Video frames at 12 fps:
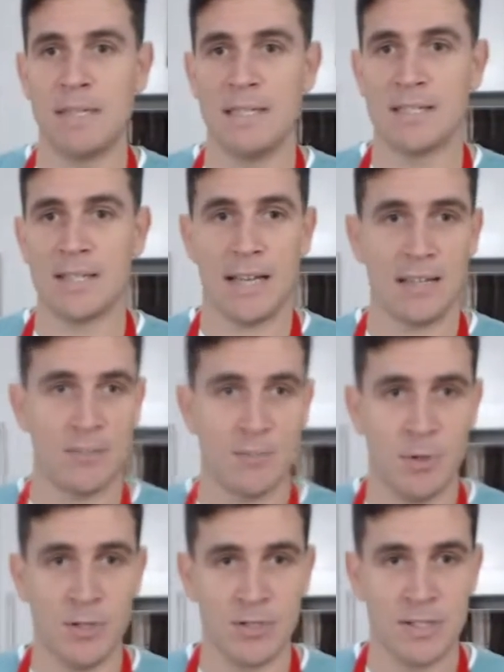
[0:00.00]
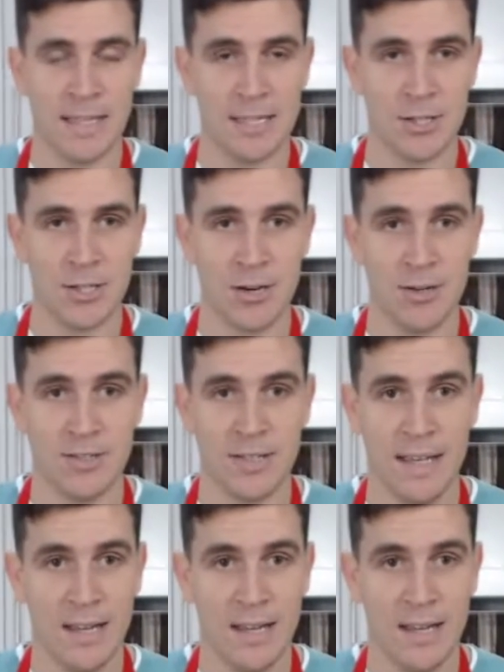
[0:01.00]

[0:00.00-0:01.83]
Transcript: please like this post and share it.